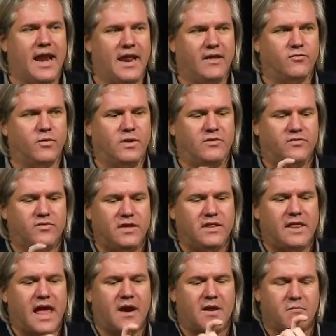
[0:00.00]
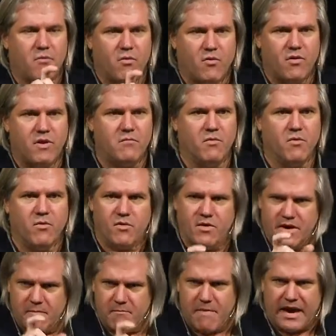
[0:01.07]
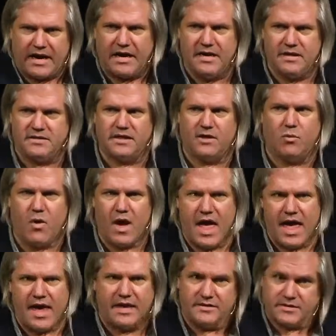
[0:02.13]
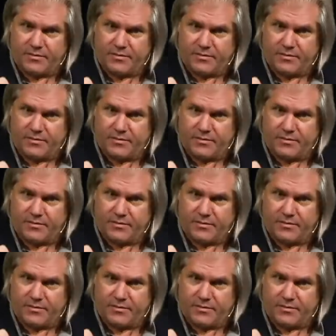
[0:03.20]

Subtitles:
And as we see that more and more in a mechanistic way,